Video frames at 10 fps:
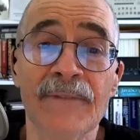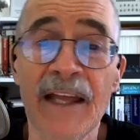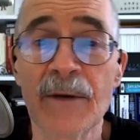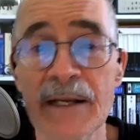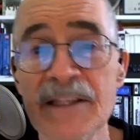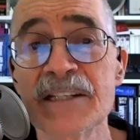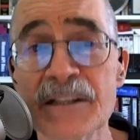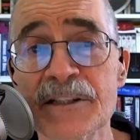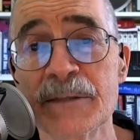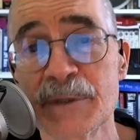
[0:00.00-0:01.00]
anyway, this
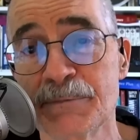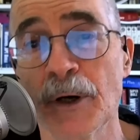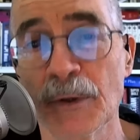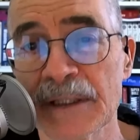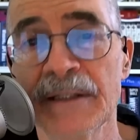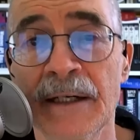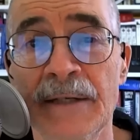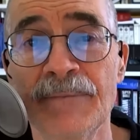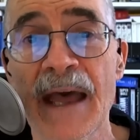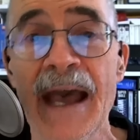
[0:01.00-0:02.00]
system's broken
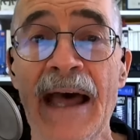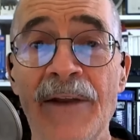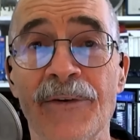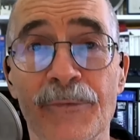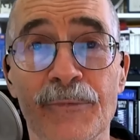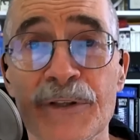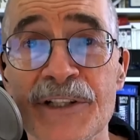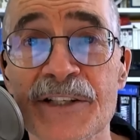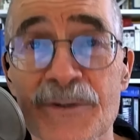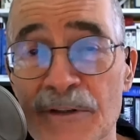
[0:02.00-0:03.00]
and we're
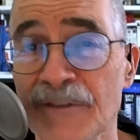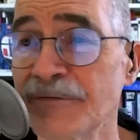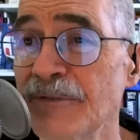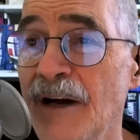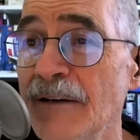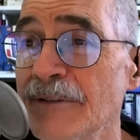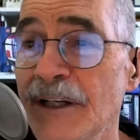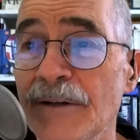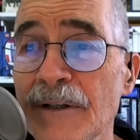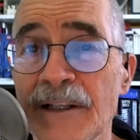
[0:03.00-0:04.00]
just sort of, you
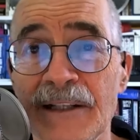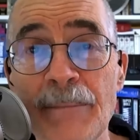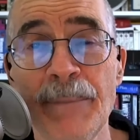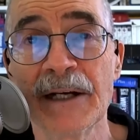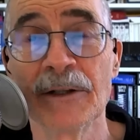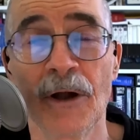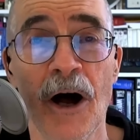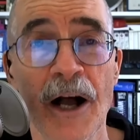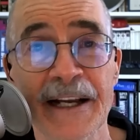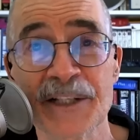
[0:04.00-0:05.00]
know, limping
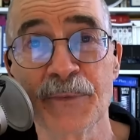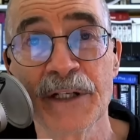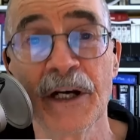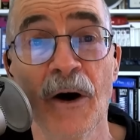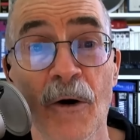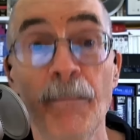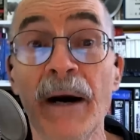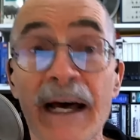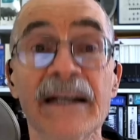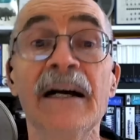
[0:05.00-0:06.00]
along as we go.
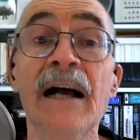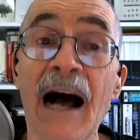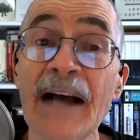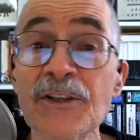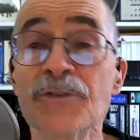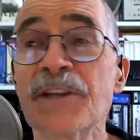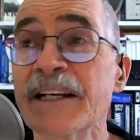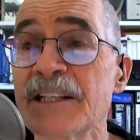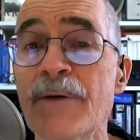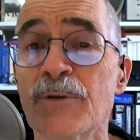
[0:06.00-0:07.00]
But I do think
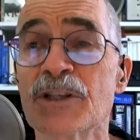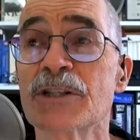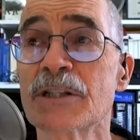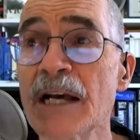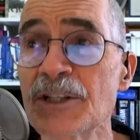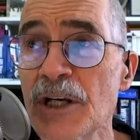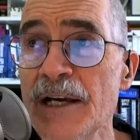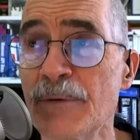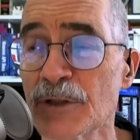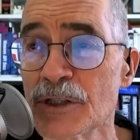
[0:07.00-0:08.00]
it, it was such,
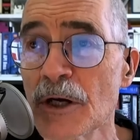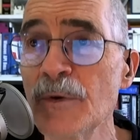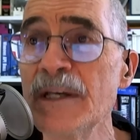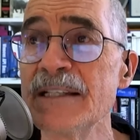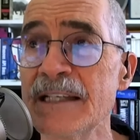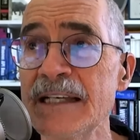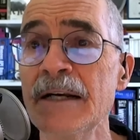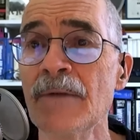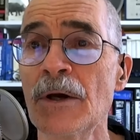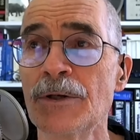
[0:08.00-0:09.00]
it was so easy
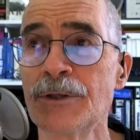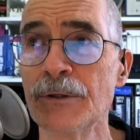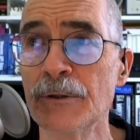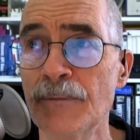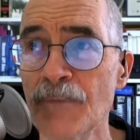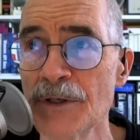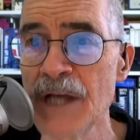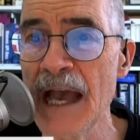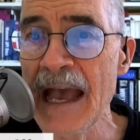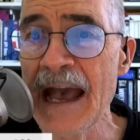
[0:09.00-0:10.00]
to,
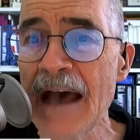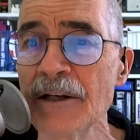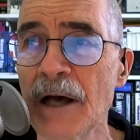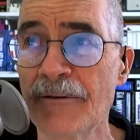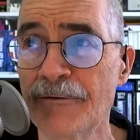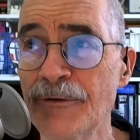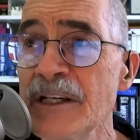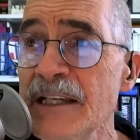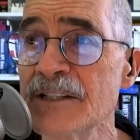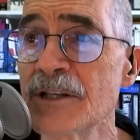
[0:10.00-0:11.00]
to add a
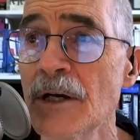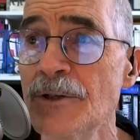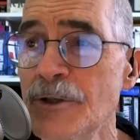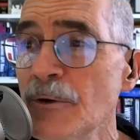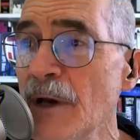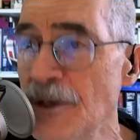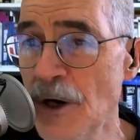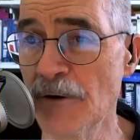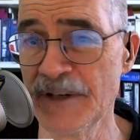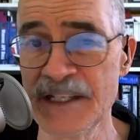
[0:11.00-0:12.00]
freeze to
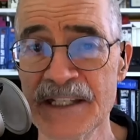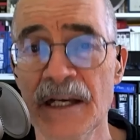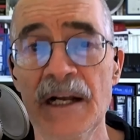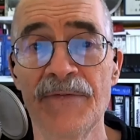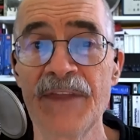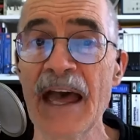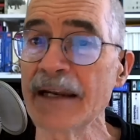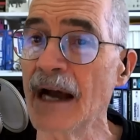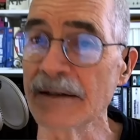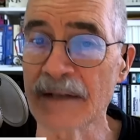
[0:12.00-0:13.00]
Innovis that